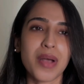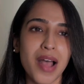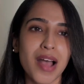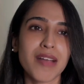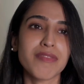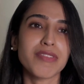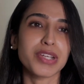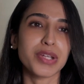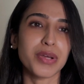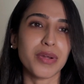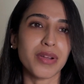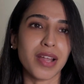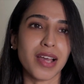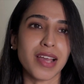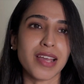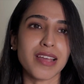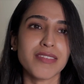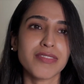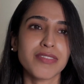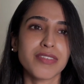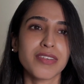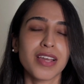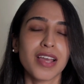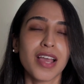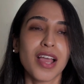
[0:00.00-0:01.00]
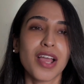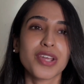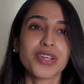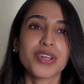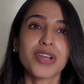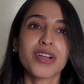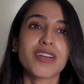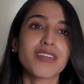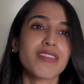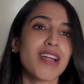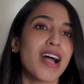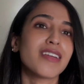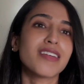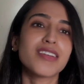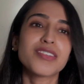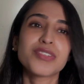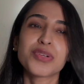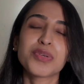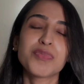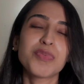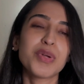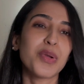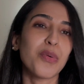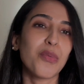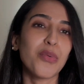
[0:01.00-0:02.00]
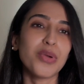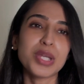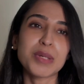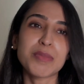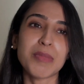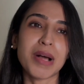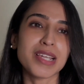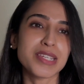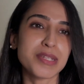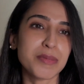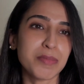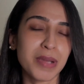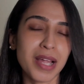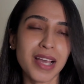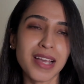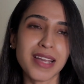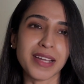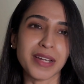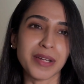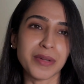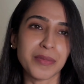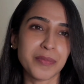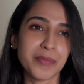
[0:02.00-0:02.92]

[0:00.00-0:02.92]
have in your life, your gratitude will only multiply.